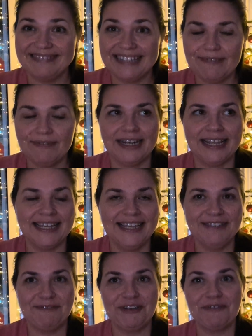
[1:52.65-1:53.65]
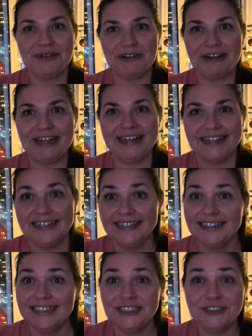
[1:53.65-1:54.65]
Even if you're very
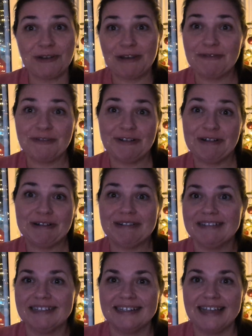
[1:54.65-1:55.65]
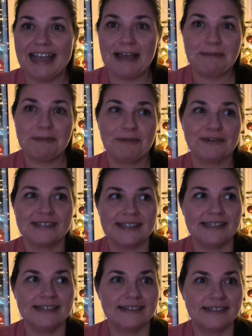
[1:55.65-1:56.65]
joyful, happy
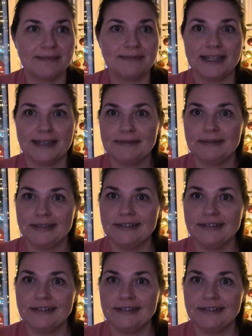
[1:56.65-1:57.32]
person, sometimes